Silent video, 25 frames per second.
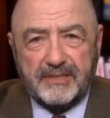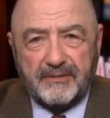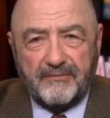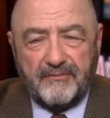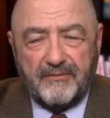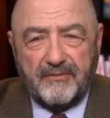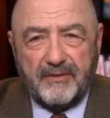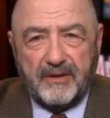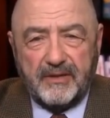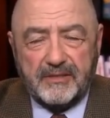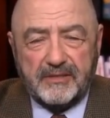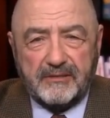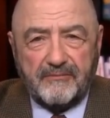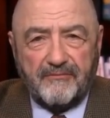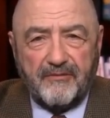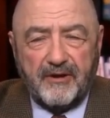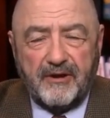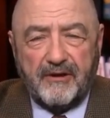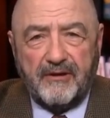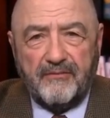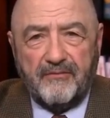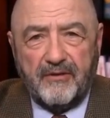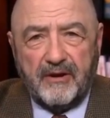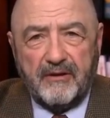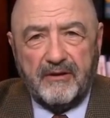It's
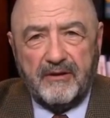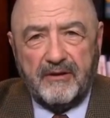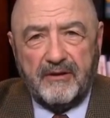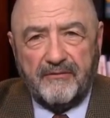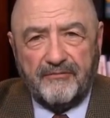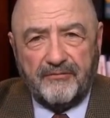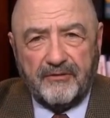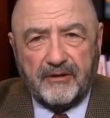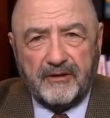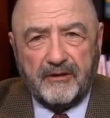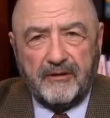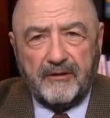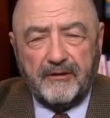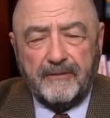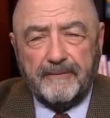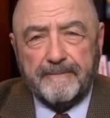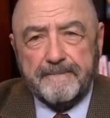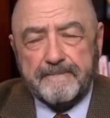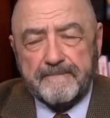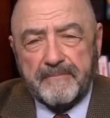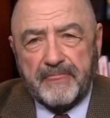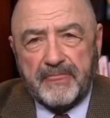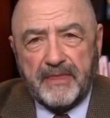very, very difficult.